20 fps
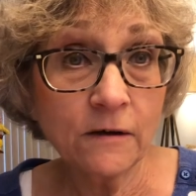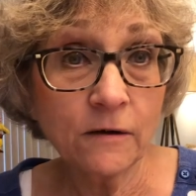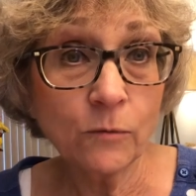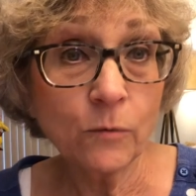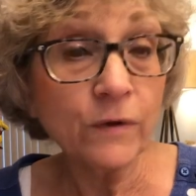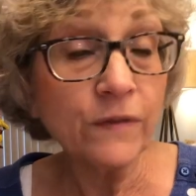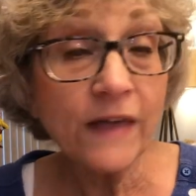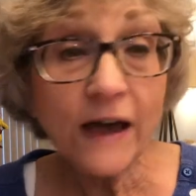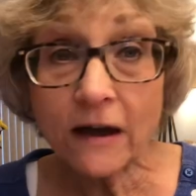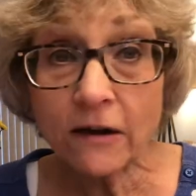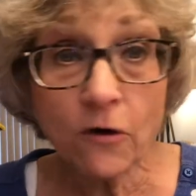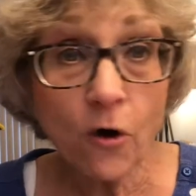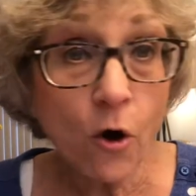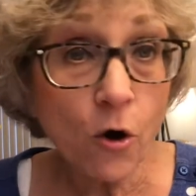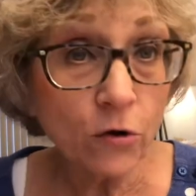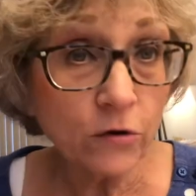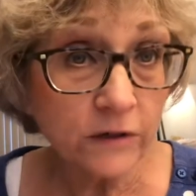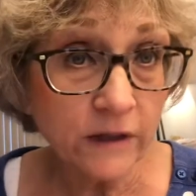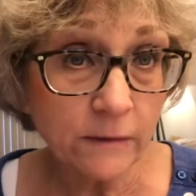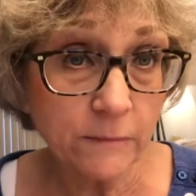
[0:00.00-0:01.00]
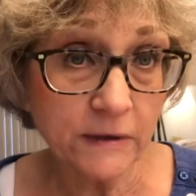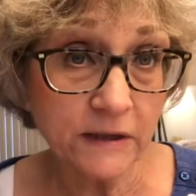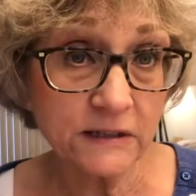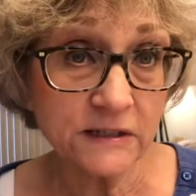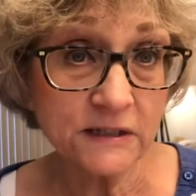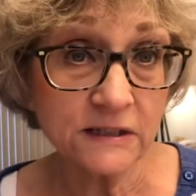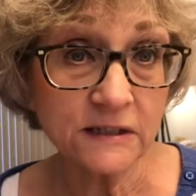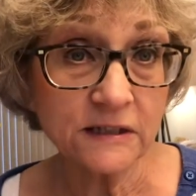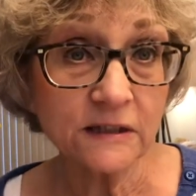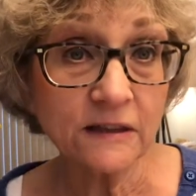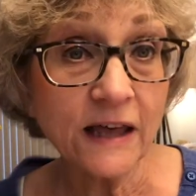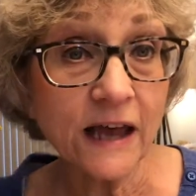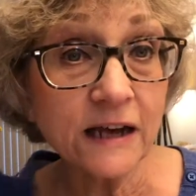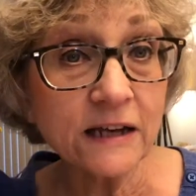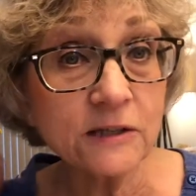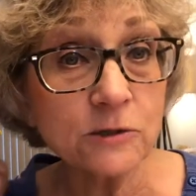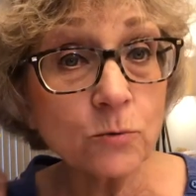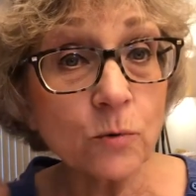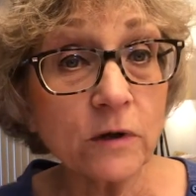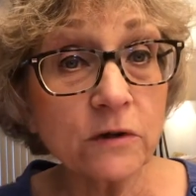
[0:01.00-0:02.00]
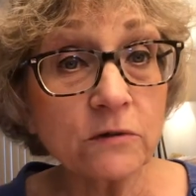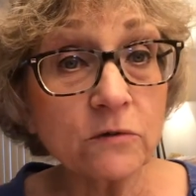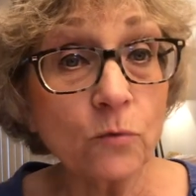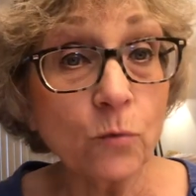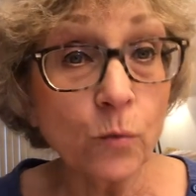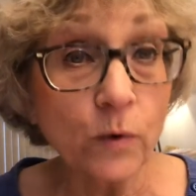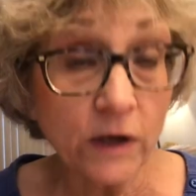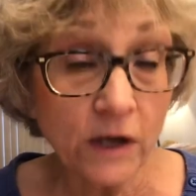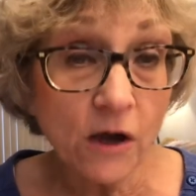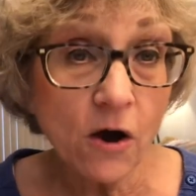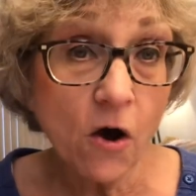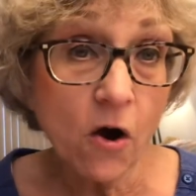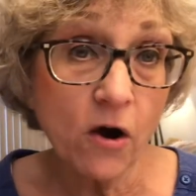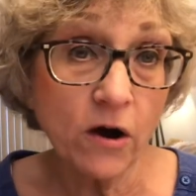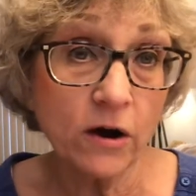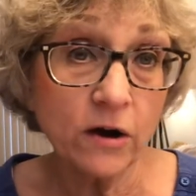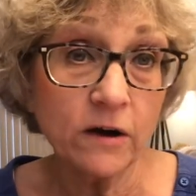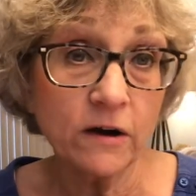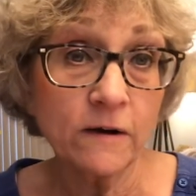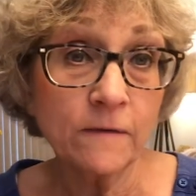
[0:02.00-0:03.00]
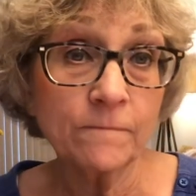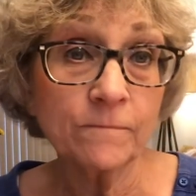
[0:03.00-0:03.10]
without all limits. That is what we are.